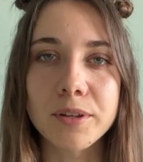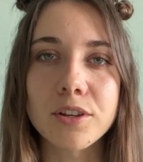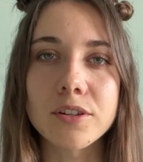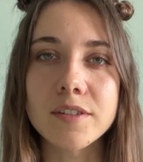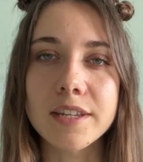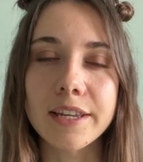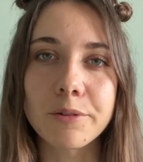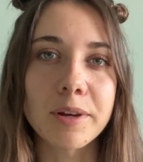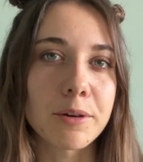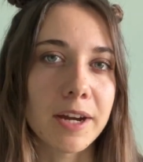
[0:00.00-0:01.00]
because
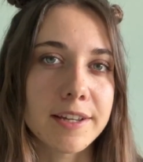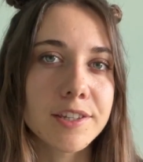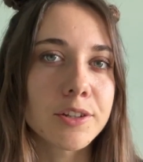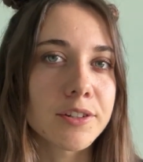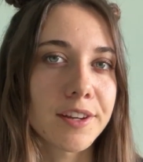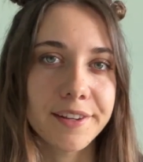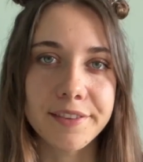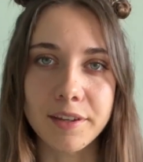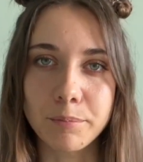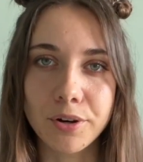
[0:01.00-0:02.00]
it requires you to dig
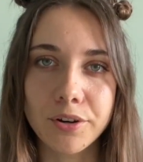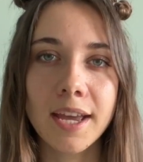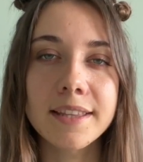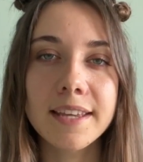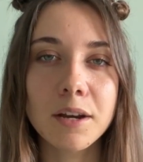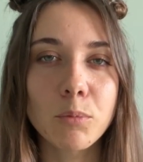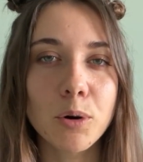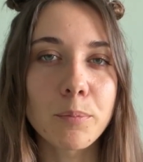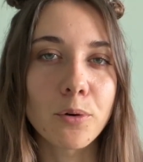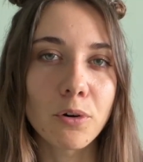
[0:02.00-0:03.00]
deeper and get a
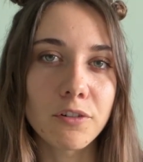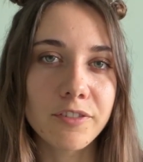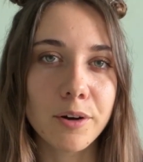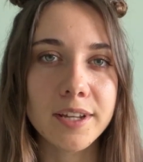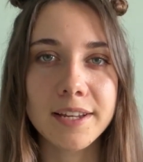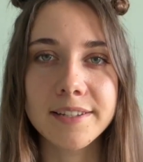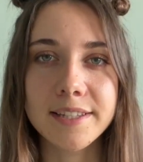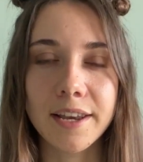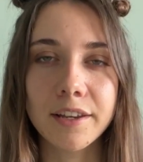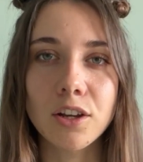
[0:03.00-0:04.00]
more profound
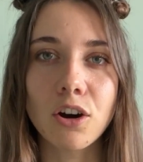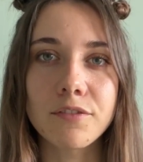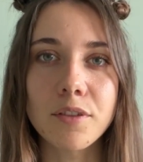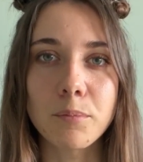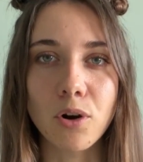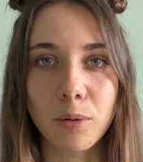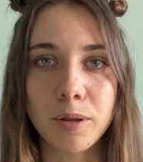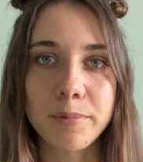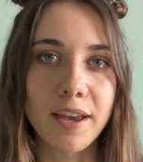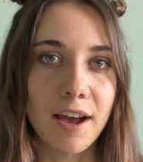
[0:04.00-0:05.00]
understanding of the
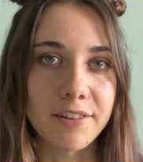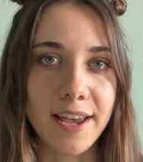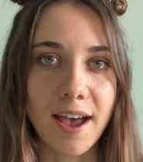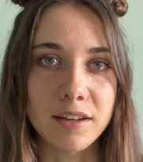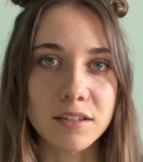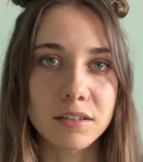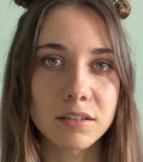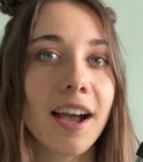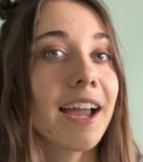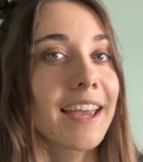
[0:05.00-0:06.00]
problem you have at hand.
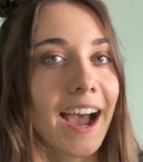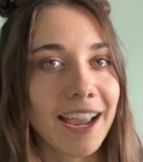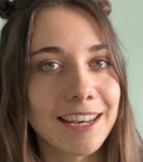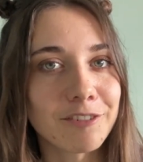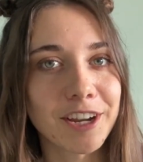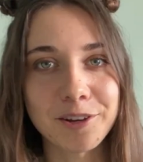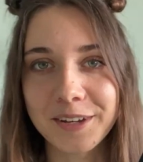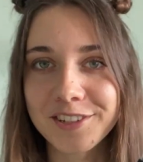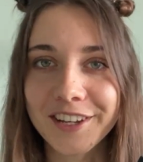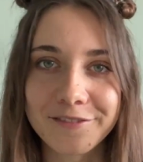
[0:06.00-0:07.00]
I highly
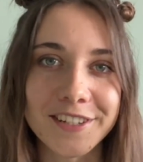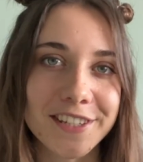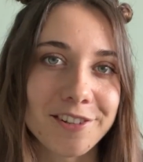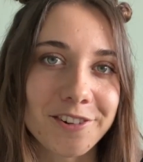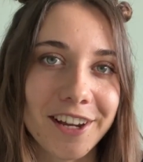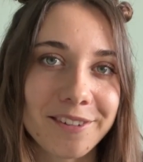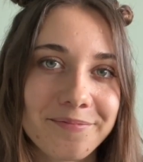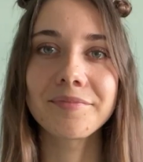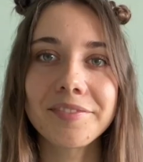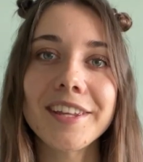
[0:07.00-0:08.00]
recommend you give this a try.
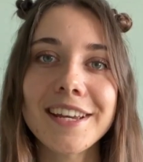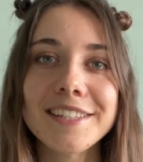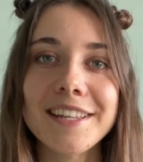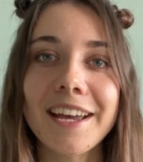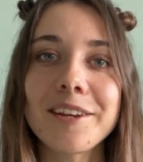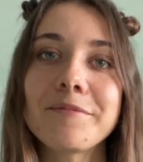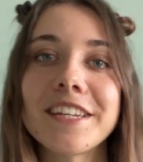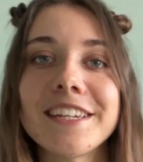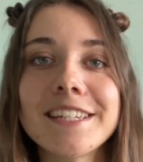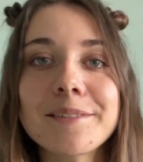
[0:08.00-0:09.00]
The next item
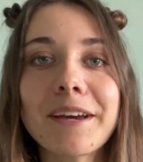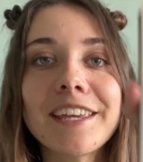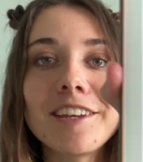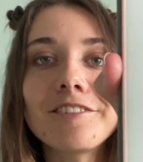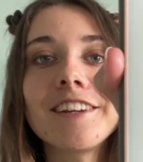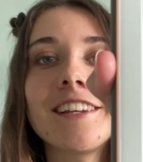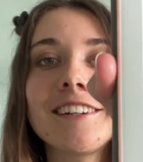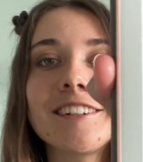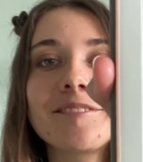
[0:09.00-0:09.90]
is my e-reader.